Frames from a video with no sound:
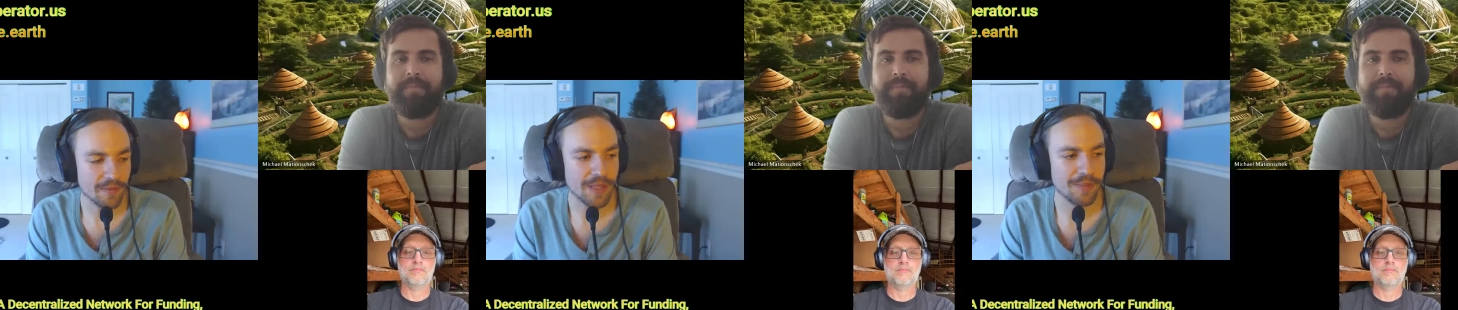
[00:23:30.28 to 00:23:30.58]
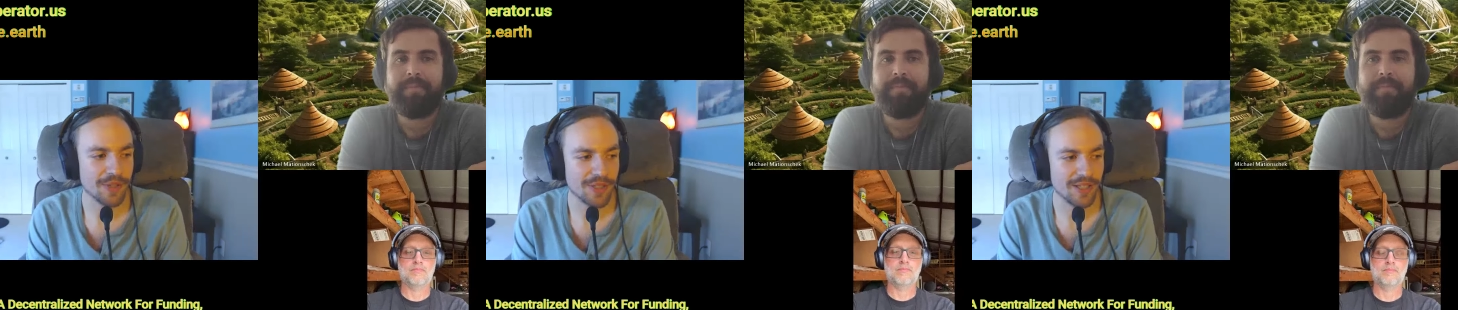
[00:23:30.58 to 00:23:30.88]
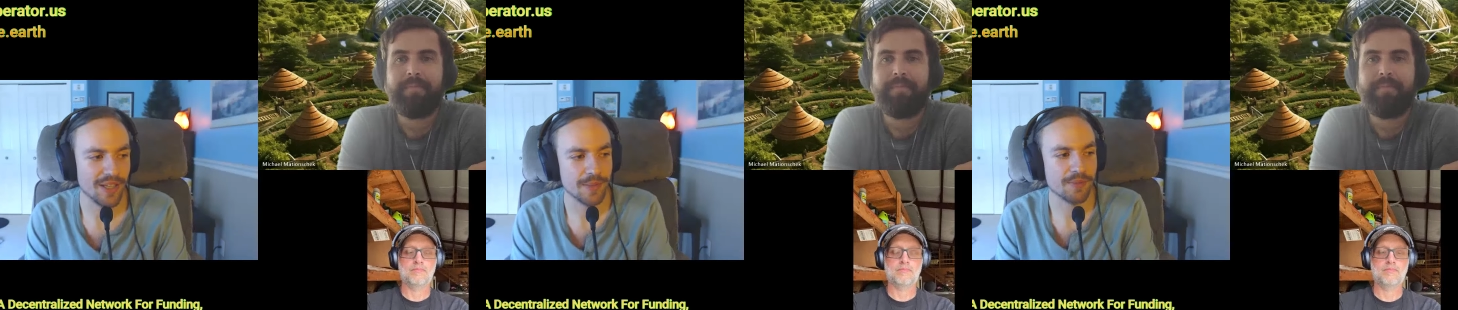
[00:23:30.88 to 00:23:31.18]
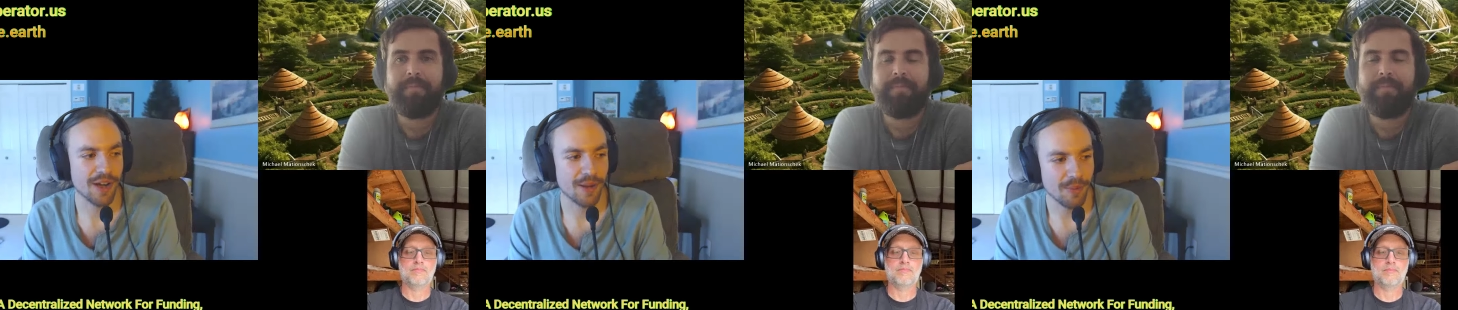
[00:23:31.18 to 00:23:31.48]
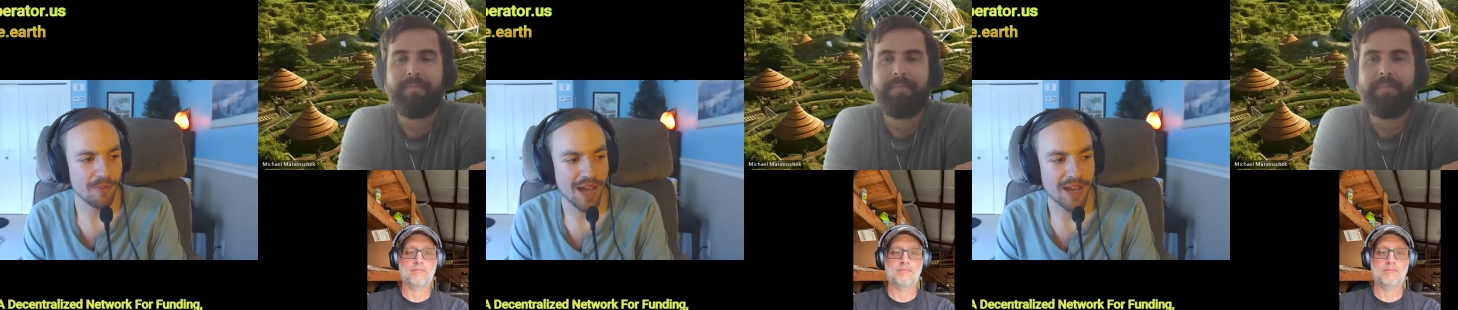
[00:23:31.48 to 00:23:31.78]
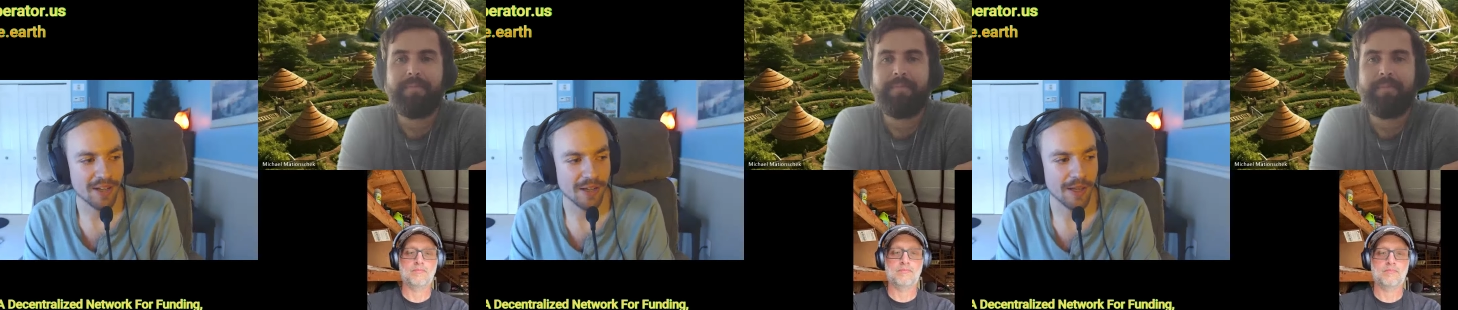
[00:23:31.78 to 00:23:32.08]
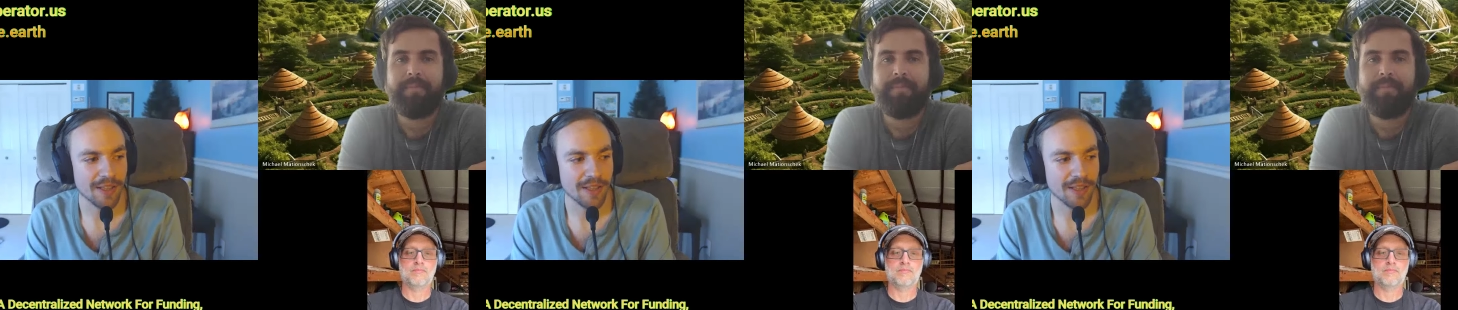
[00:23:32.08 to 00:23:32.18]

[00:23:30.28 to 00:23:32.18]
Speaker 1: a lot of people see as problematic.